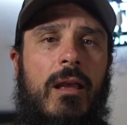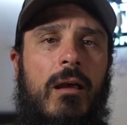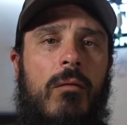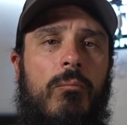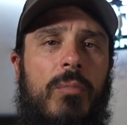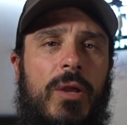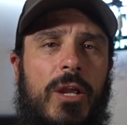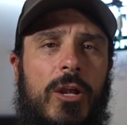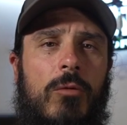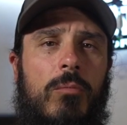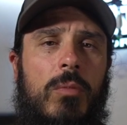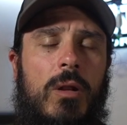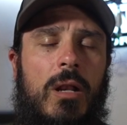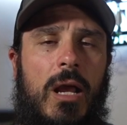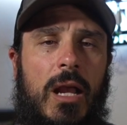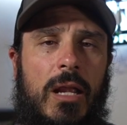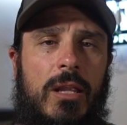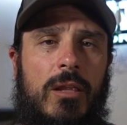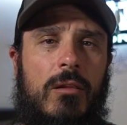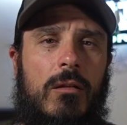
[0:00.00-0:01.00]
a bigger
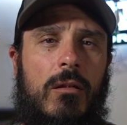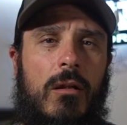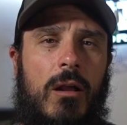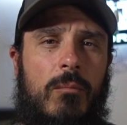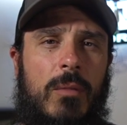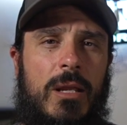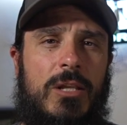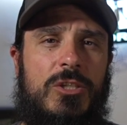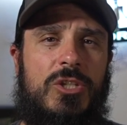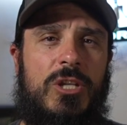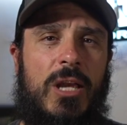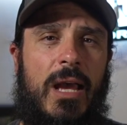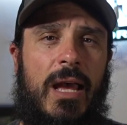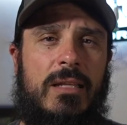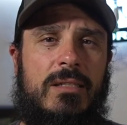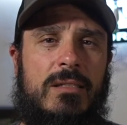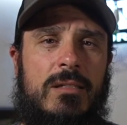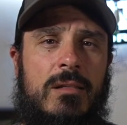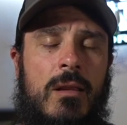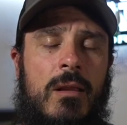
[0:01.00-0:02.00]
binocular on my
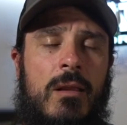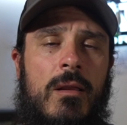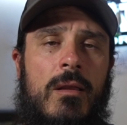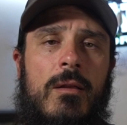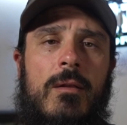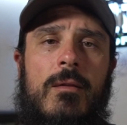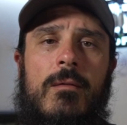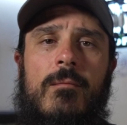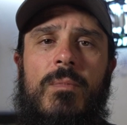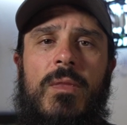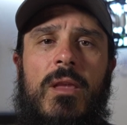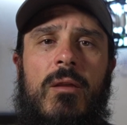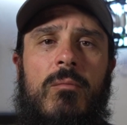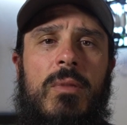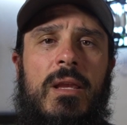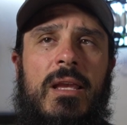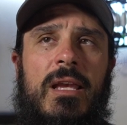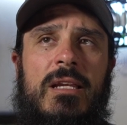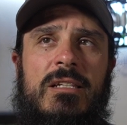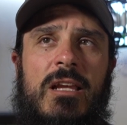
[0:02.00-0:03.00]
chest,
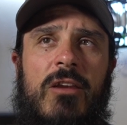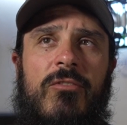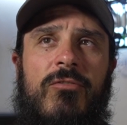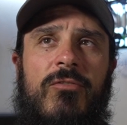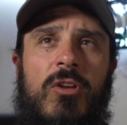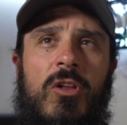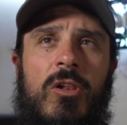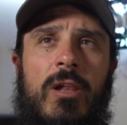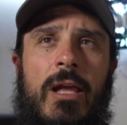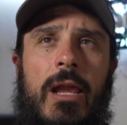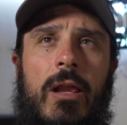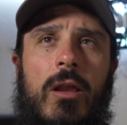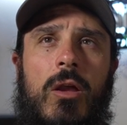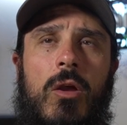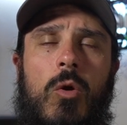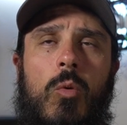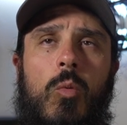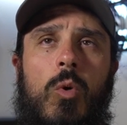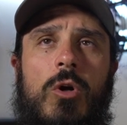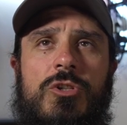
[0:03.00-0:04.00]
because I feel like
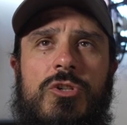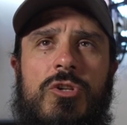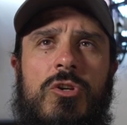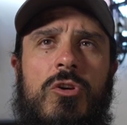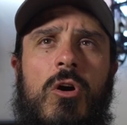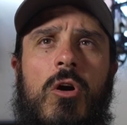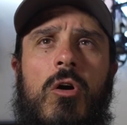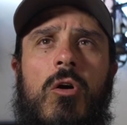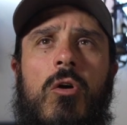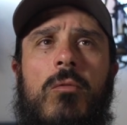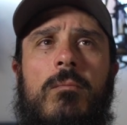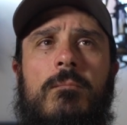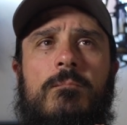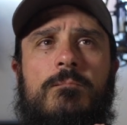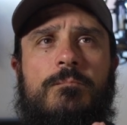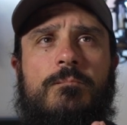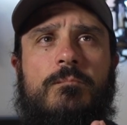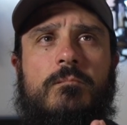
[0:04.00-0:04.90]
once you go